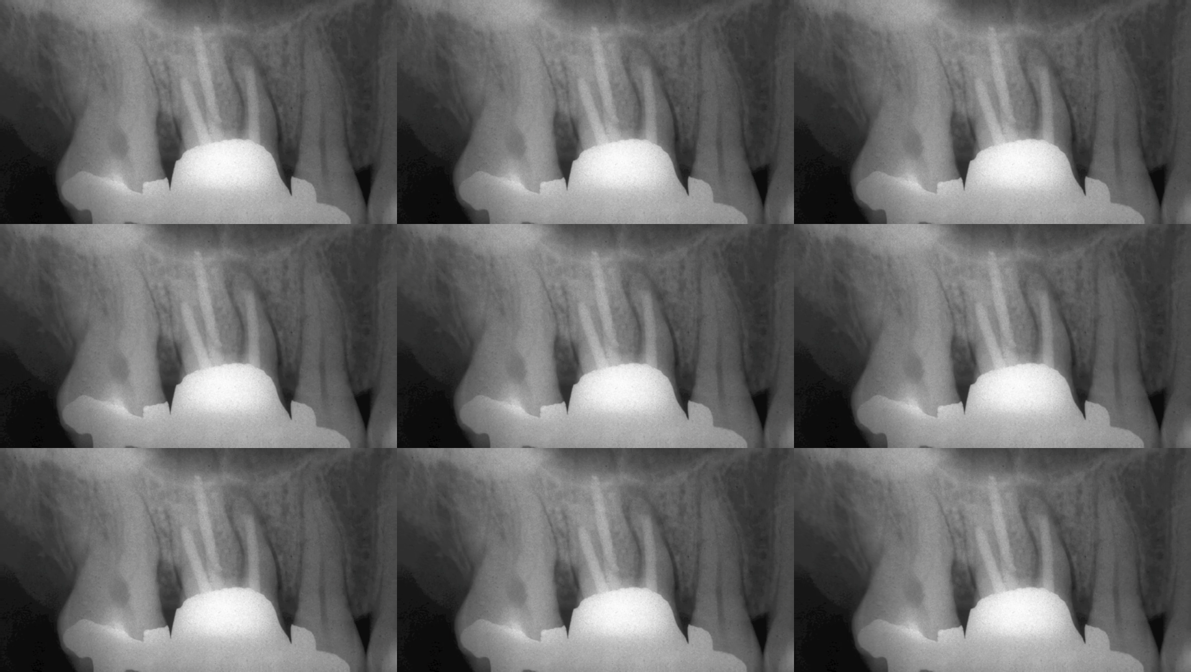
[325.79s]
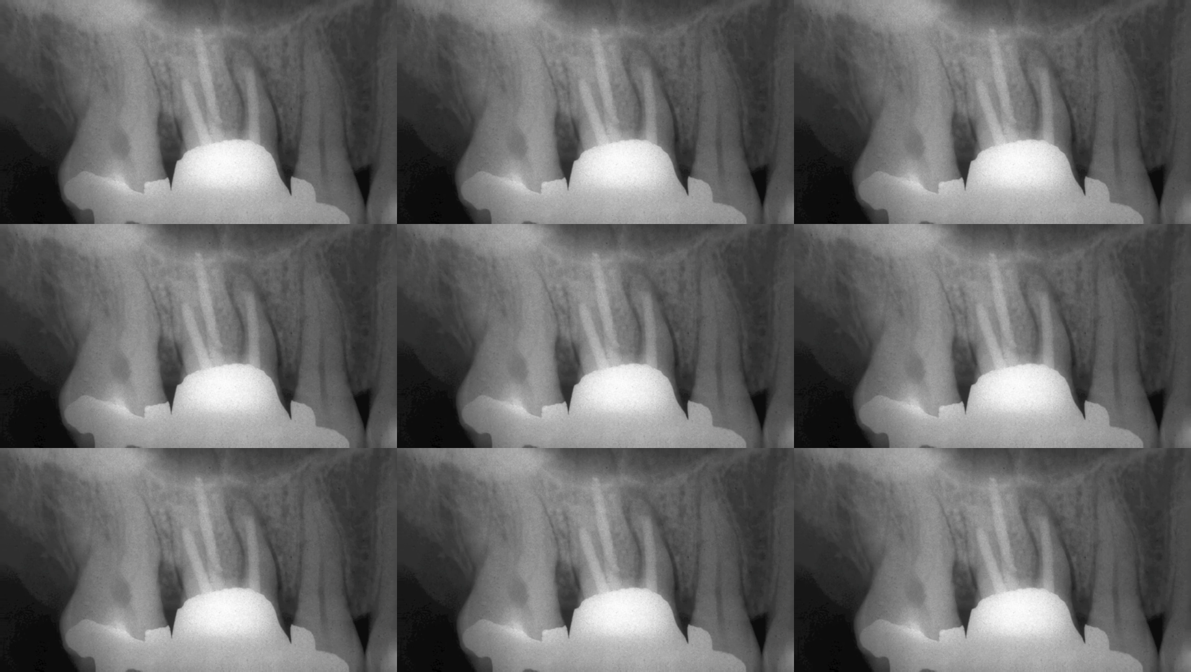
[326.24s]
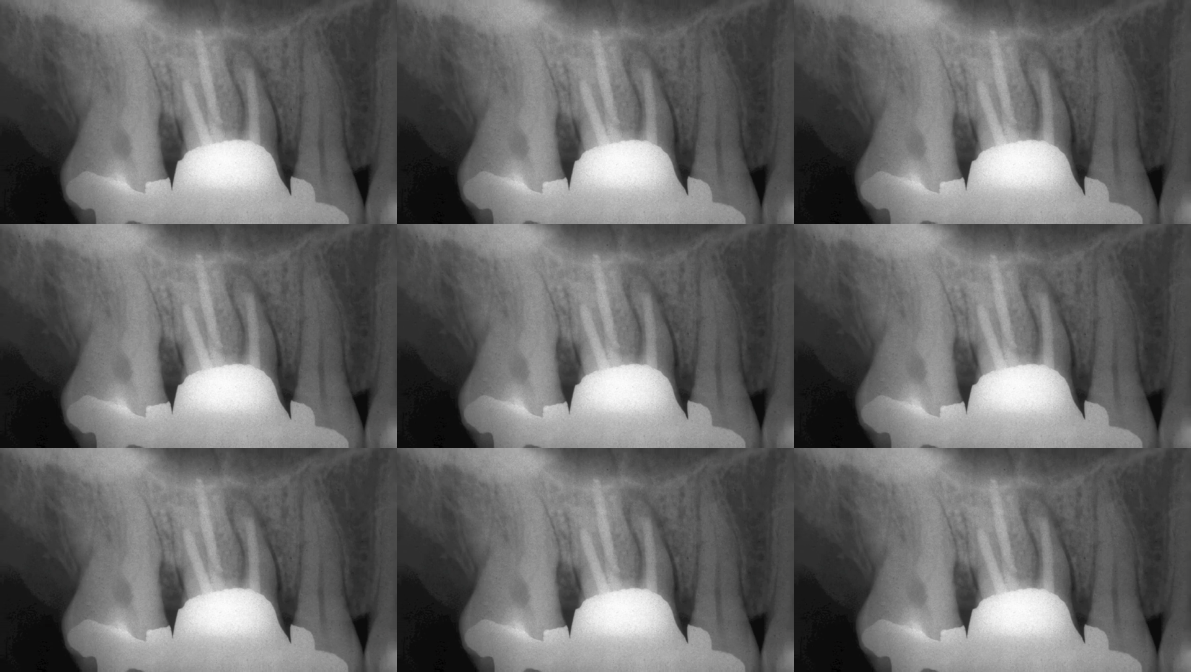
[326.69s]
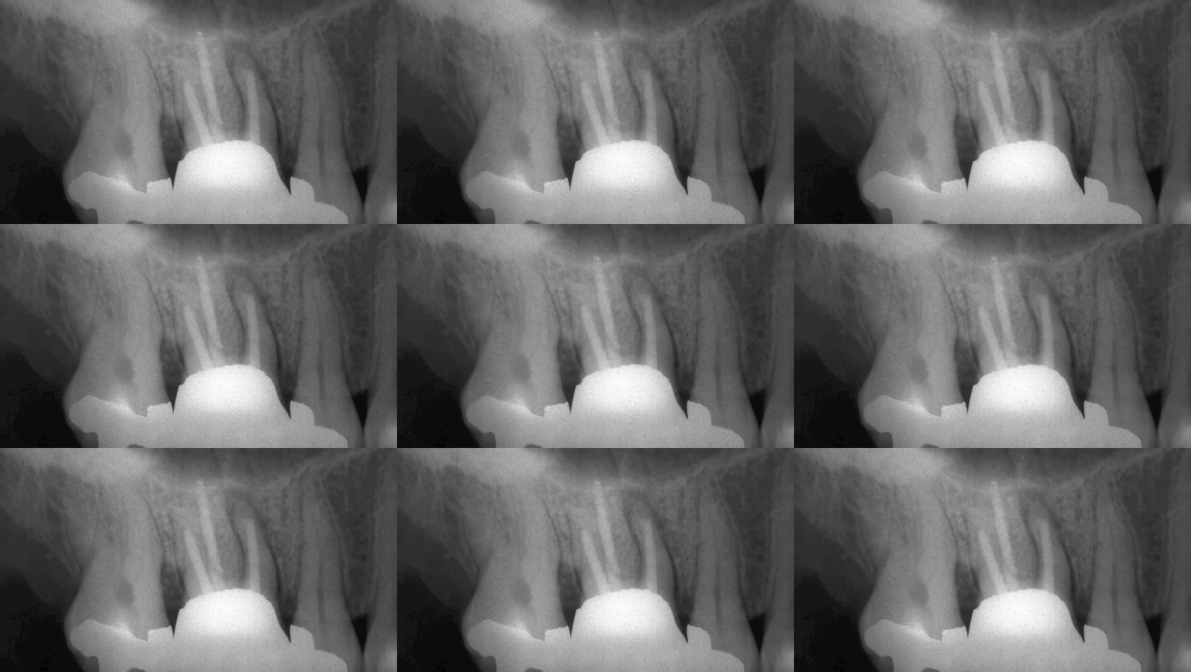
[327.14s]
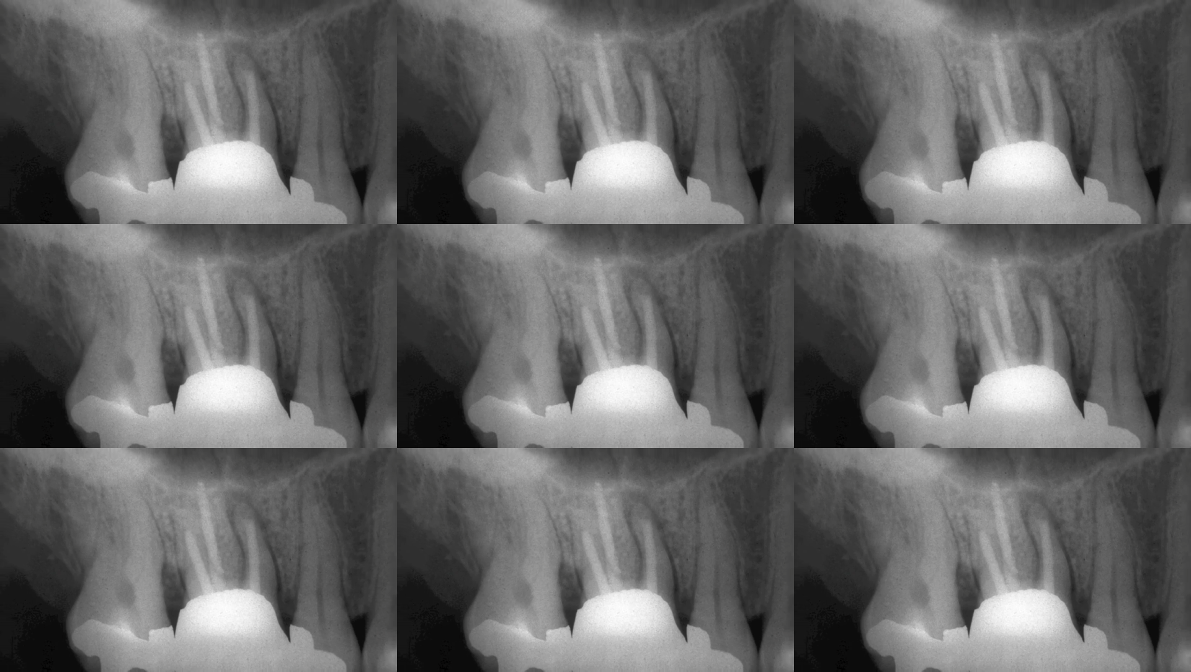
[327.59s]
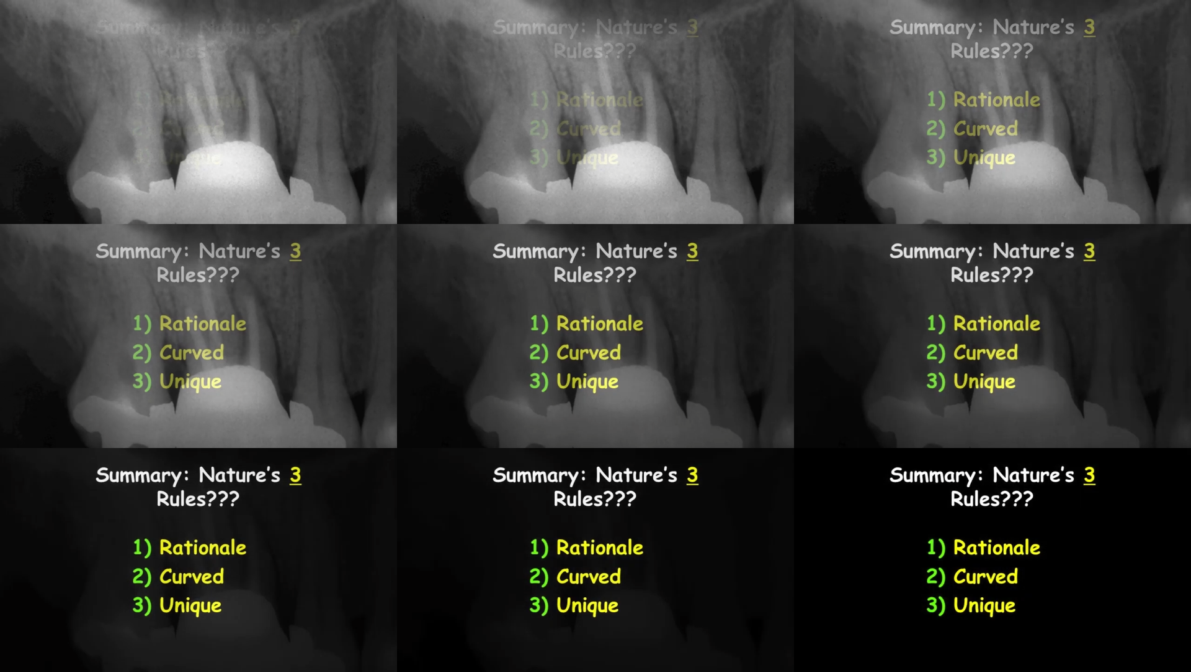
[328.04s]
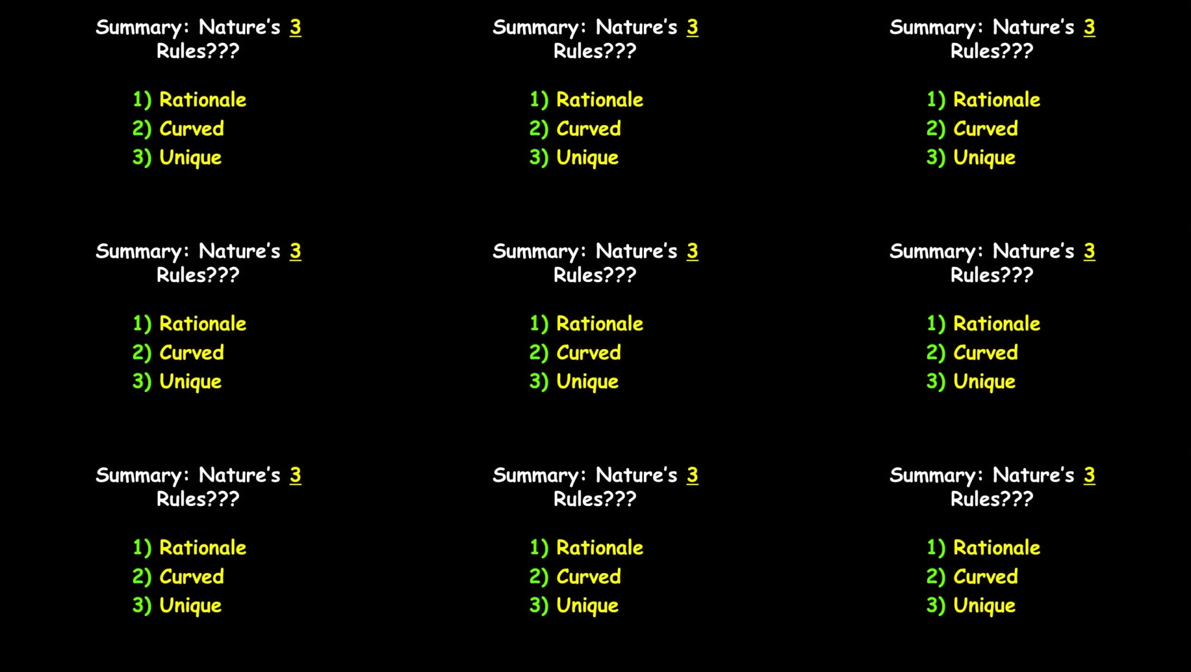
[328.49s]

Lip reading: Nobody's mouth can be seen.